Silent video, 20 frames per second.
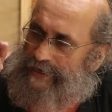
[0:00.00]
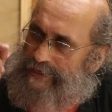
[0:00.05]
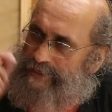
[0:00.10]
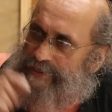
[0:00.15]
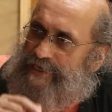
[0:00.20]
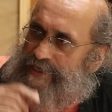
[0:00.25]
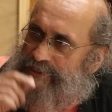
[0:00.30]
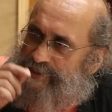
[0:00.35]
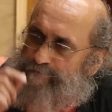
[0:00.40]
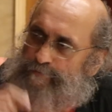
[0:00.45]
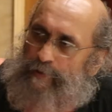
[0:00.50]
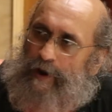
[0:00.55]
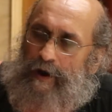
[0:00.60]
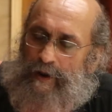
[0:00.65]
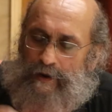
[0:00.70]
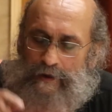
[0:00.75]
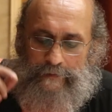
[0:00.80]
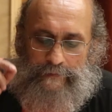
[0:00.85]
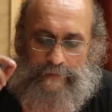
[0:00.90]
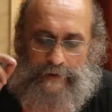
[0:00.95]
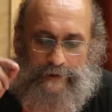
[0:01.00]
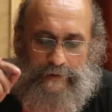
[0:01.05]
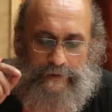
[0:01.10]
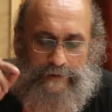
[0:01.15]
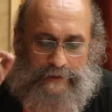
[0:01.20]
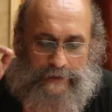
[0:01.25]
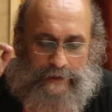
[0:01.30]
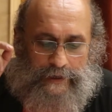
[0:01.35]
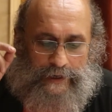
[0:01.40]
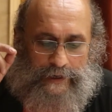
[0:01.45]
India's
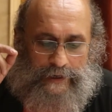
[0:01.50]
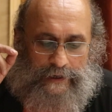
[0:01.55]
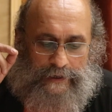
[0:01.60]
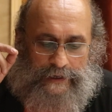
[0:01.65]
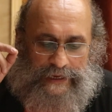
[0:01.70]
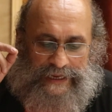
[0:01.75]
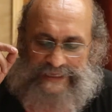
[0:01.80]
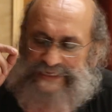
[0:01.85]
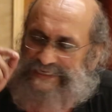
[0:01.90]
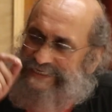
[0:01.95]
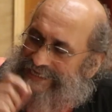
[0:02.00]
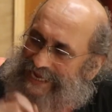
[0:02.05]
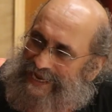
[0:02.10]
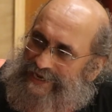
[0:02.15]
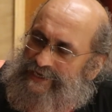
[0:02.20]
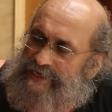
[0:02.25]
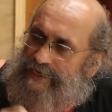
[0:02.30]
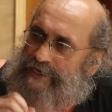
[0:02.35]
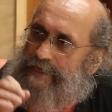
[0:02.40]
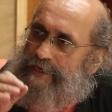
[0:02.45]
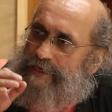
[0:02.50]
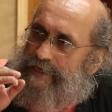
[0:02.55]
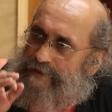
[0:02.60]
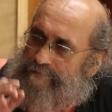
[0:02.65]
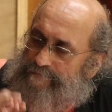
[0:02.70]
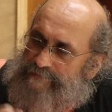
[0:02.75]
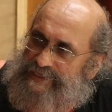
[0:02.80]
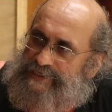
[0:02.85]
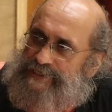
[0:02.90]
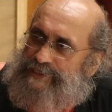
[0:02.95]
parliament, uh, its standing
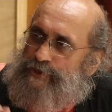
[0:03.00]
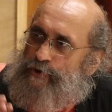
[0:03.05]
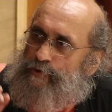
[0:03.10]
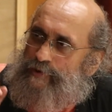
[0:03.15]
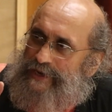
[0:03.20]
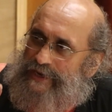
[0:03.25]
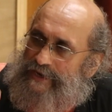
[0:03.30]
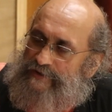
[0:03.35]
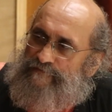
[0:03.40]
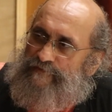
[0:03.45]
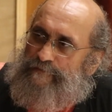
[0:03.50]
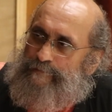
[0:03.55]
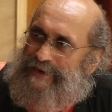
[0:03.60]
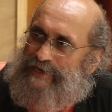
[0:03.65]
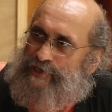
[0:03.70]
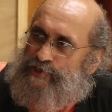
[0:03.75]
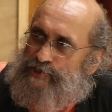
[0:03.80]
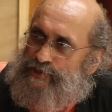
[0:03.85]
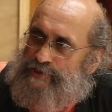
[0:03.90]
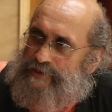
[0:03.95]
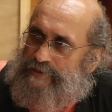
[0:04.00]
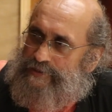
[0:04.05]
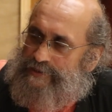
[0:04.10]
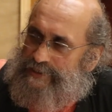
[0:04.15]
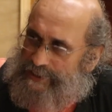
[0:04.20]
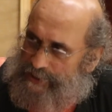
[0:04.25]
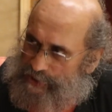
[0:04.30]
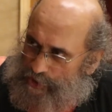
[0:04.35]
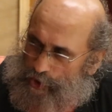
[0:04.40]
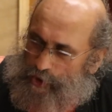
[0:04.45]
committee on information
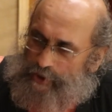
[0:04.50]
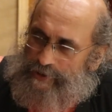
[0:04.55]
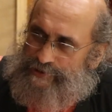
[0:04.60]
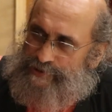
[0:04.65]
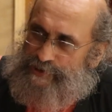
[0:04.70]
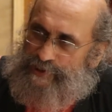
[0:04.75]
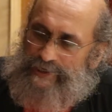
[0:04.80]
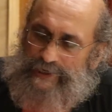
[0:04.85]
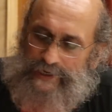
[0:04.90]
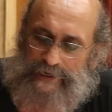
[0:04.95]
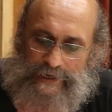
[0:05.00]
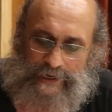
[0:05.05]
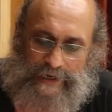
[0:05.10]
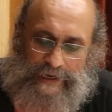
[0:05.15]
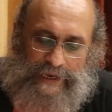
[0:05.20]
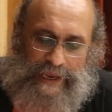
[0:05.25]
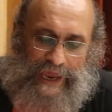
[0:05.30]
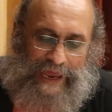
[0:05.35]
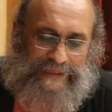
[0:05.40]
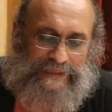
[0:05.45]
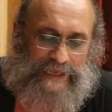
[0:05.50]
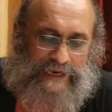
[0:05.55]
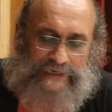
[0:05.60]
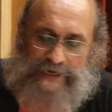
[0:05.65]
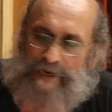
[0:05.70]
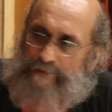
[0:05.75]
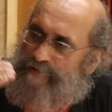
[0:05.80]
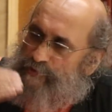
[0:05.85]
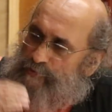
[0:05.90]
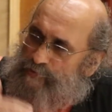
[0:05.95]
technology, at that
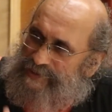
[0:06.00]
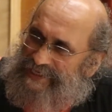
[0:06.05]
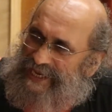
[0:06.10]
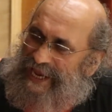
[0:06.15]
time it was